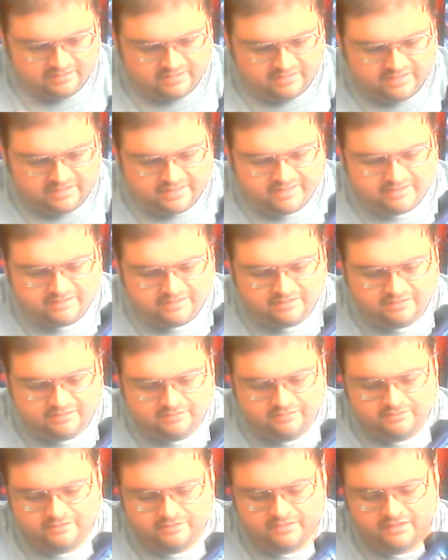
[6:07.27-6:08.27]
yet
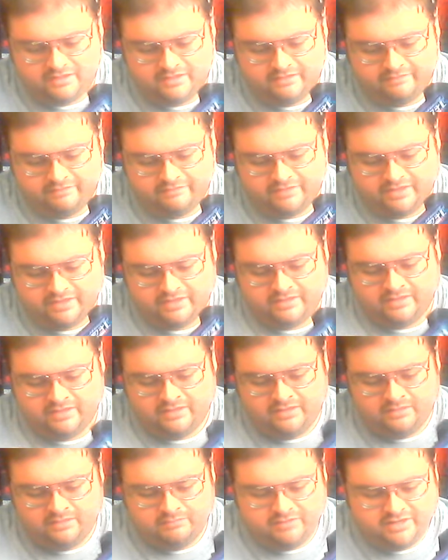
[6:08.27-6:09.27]
of the
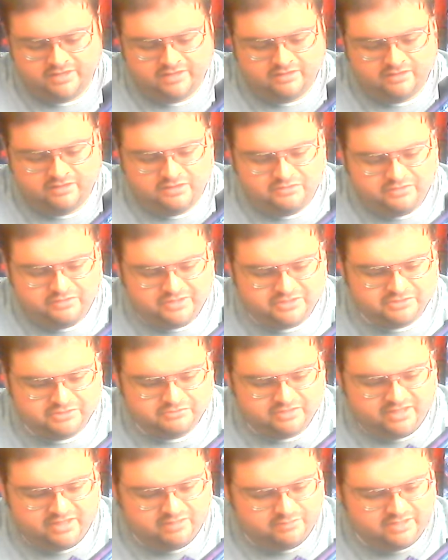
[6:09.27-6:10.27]
Predacon Quick
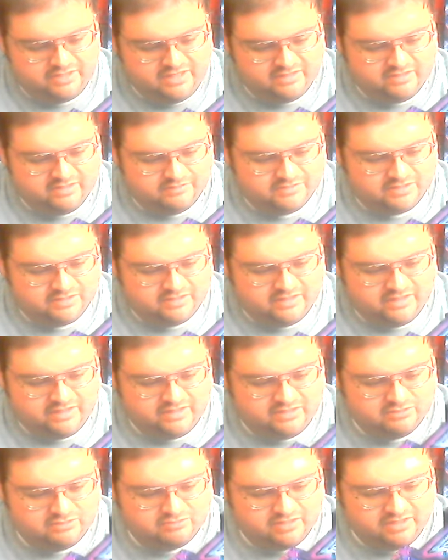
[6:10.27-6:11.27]
Strike, when he comes online,
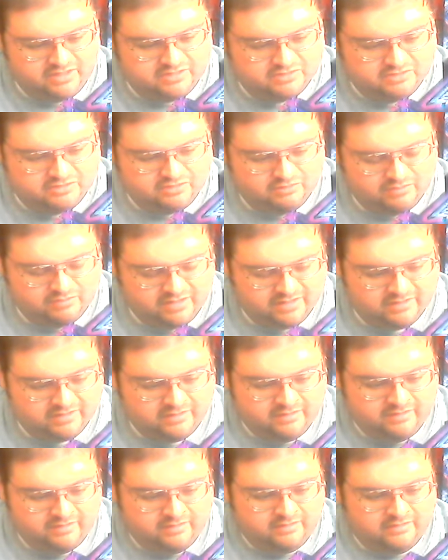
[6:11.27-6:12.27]
he tries to
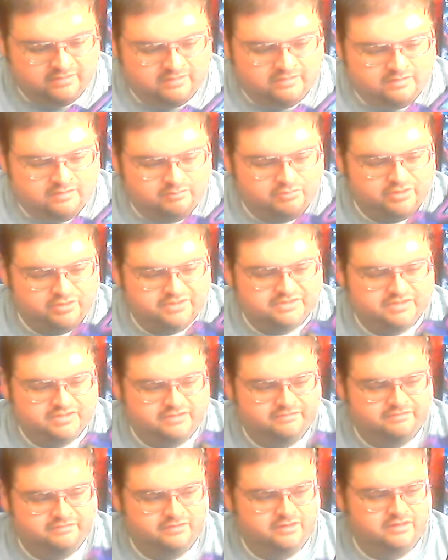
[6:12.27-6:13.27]
poison
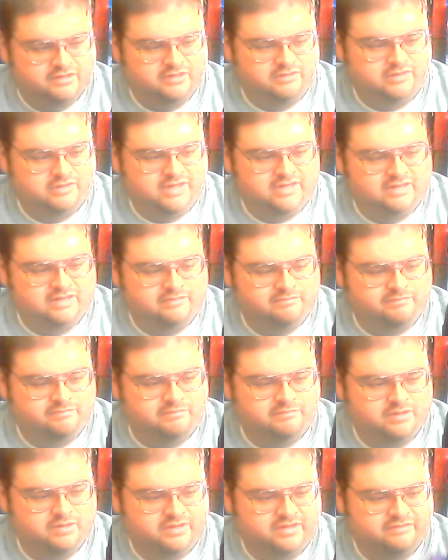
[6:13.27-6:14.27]
Inferno, and
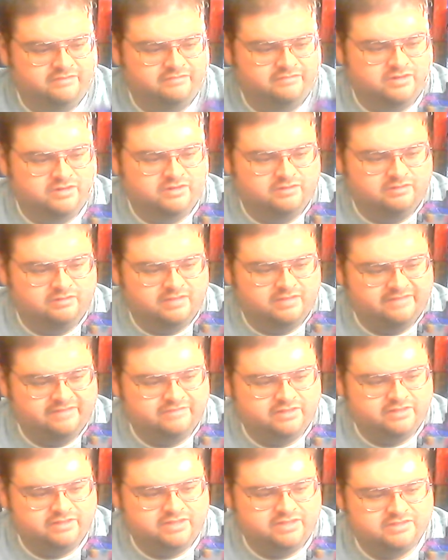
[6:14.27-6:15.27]
Inferno
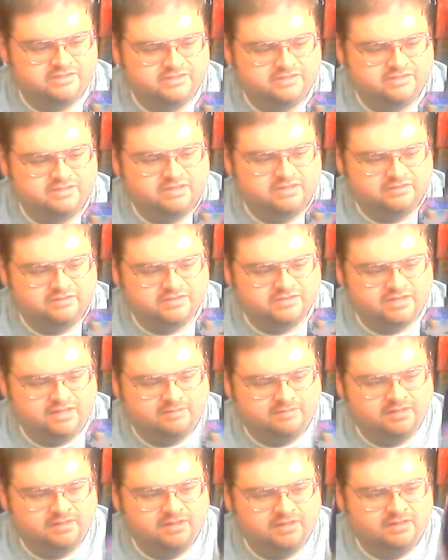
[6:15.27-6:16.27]
laughingly tells him,